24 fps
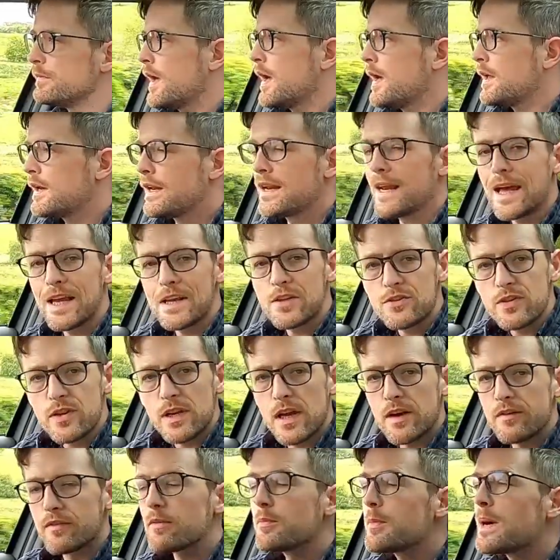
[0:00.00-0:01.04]
and an
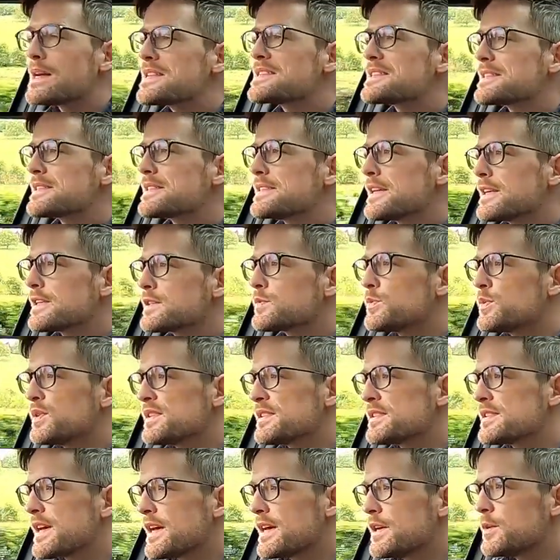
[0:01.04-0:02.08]
entry-level Mazda 6
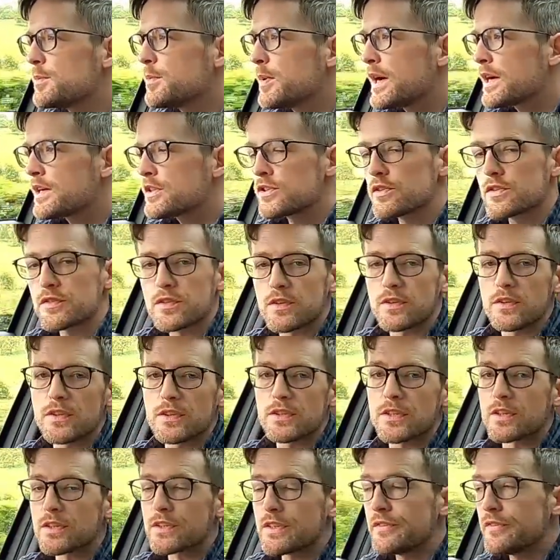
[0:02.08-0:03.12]
will set you back just
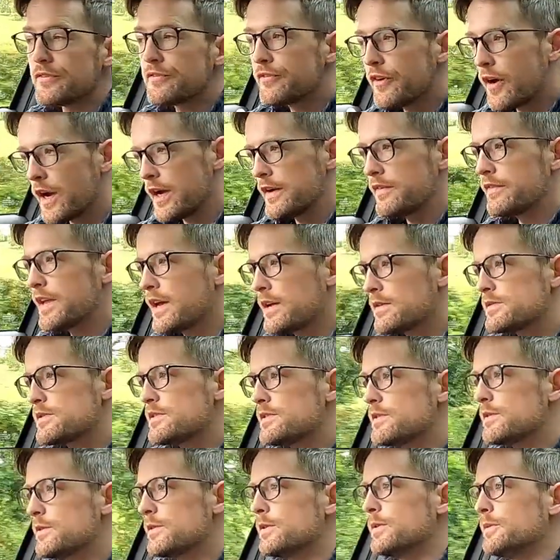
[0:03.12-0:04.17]
under
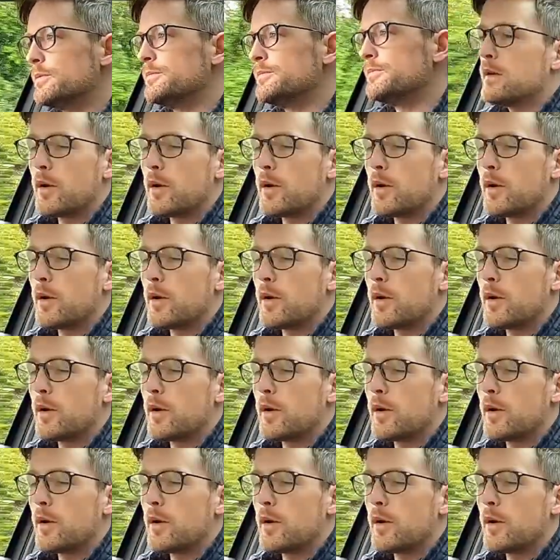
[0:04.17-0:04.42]
35,000 euro.